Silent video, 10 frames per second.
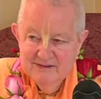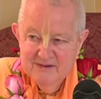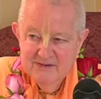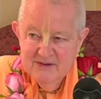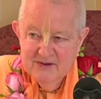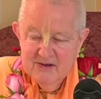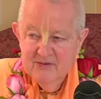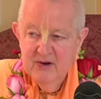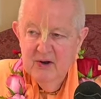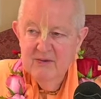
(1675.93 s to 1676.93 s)
So if you don't
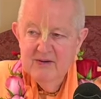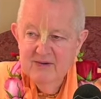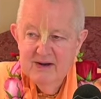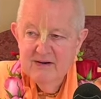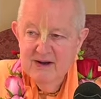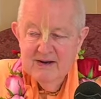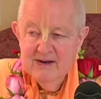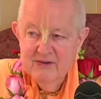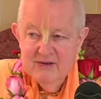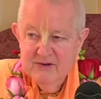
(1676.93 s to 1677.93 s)
want vairagya, then
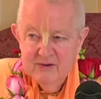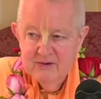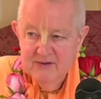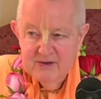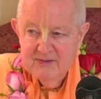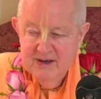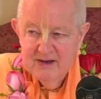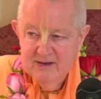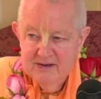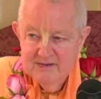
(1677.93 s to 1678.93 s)
don't develop jnana.
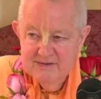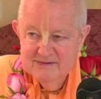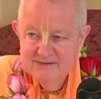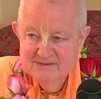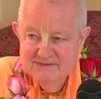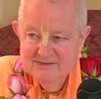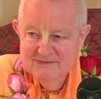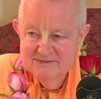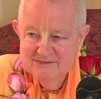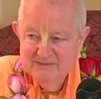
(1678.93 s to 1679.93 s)

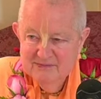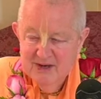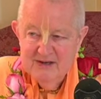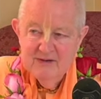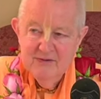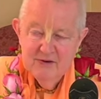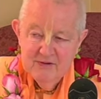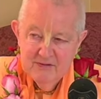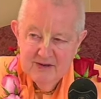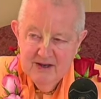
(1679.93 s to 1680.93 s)
Because if you develop
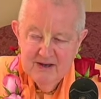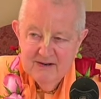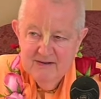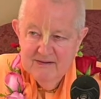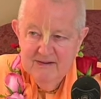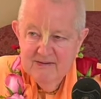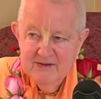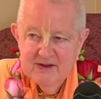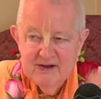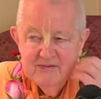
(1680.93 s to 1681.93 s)
jnana, there
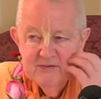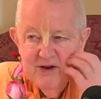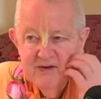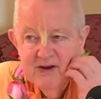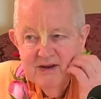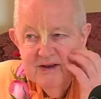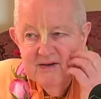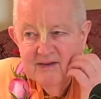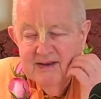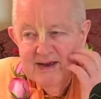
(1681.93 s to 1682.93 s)
comes vairagya.
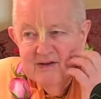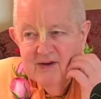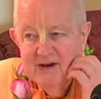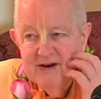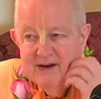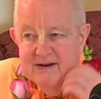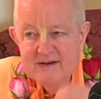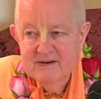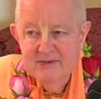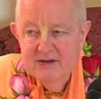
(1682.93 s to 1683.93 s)
And vairagya doesn't
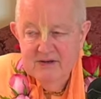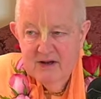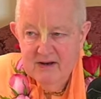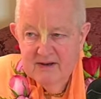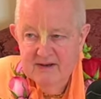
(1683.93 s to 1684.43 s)
mean chuck it.